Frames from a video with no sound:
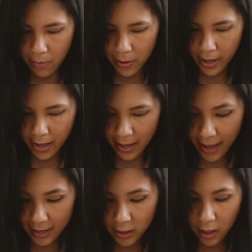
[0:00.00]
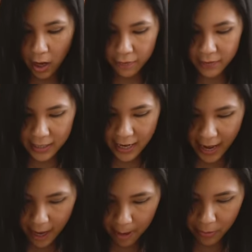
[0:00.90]
but it adds a lot of
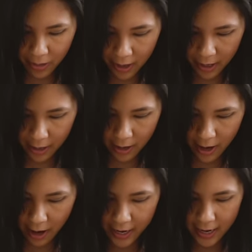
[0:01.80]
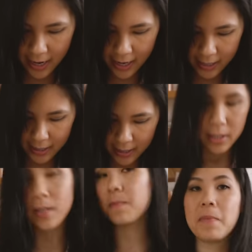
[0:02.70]
depth and
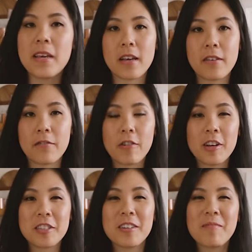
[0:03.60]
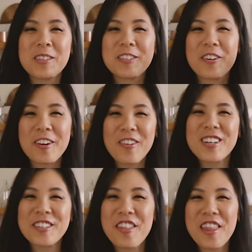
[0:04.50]
nuttiness. Speaking of crush, be sure to
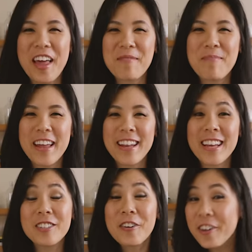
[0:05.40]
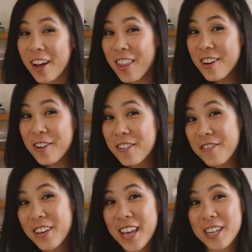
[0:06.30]
crush the like button and turn on the
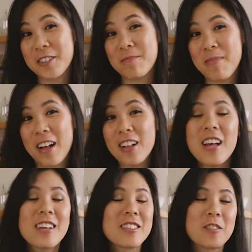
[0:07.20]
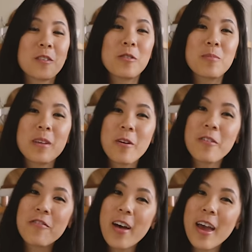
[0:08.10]
notification bell so you'll be
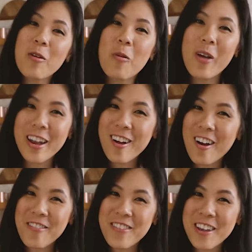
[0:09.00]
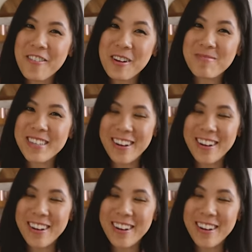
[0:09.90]
notified when our video comes